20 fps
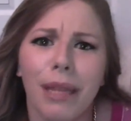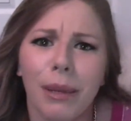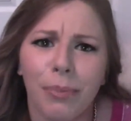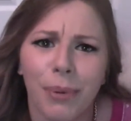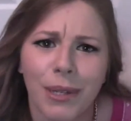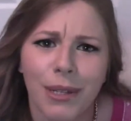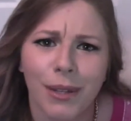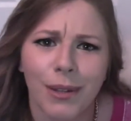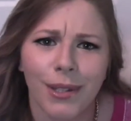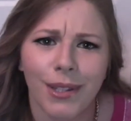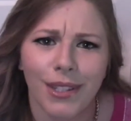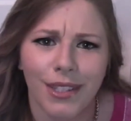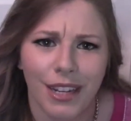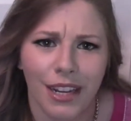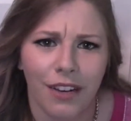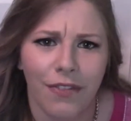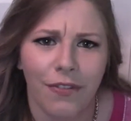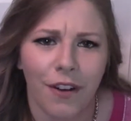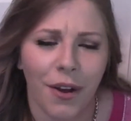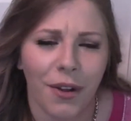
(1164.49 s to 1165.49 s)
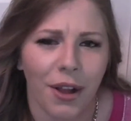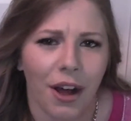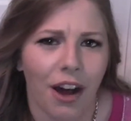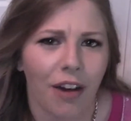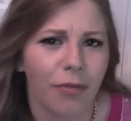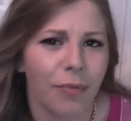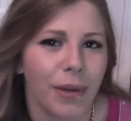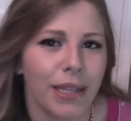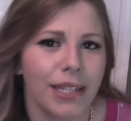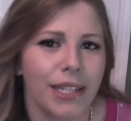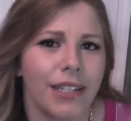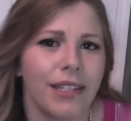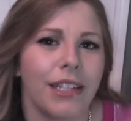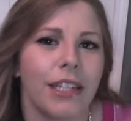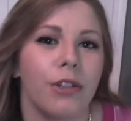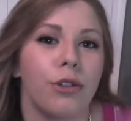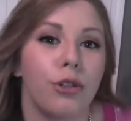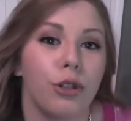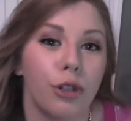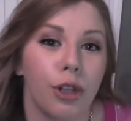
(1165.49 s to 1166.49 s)
the bristles did fall off, but since
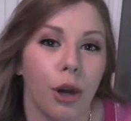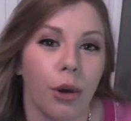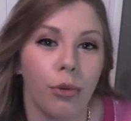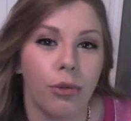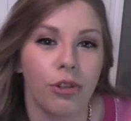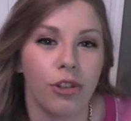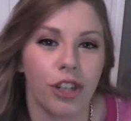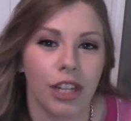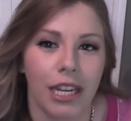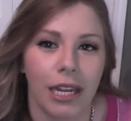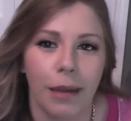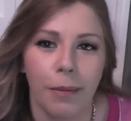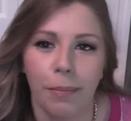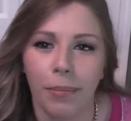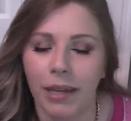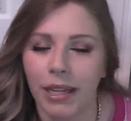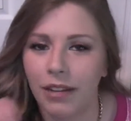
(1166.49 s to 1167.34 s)
it's so cheap,